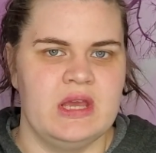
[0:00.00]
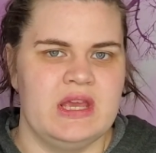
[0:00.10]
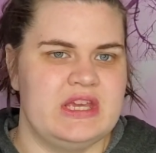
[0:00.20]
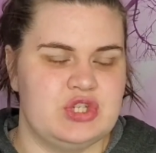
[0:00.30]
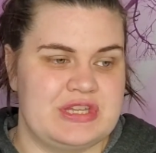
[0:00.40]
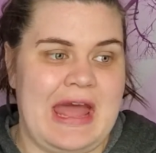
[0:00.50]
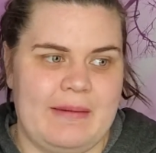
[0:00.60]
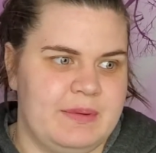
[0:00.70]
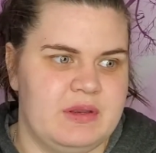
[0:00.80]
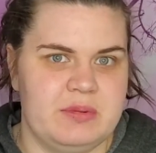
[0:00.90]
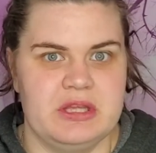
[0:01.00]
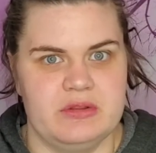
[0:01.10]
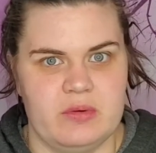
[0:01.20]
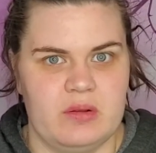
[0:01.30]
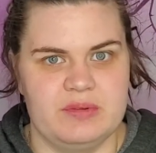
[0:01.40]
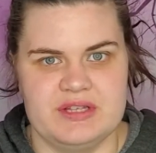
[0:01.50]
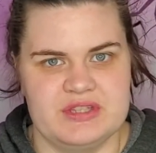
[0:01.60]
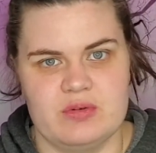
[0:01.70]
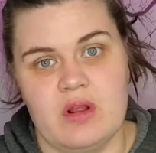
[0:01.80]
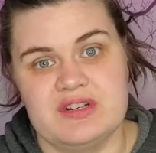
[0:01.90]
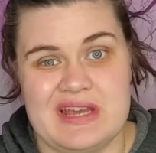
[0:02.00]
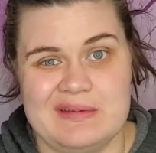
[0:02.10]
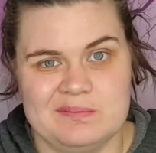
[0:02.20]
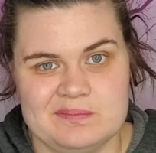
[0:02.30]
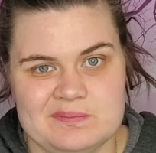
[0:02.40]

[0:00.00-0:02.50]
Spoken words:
He just happened to be in the wrong place at the wrong time.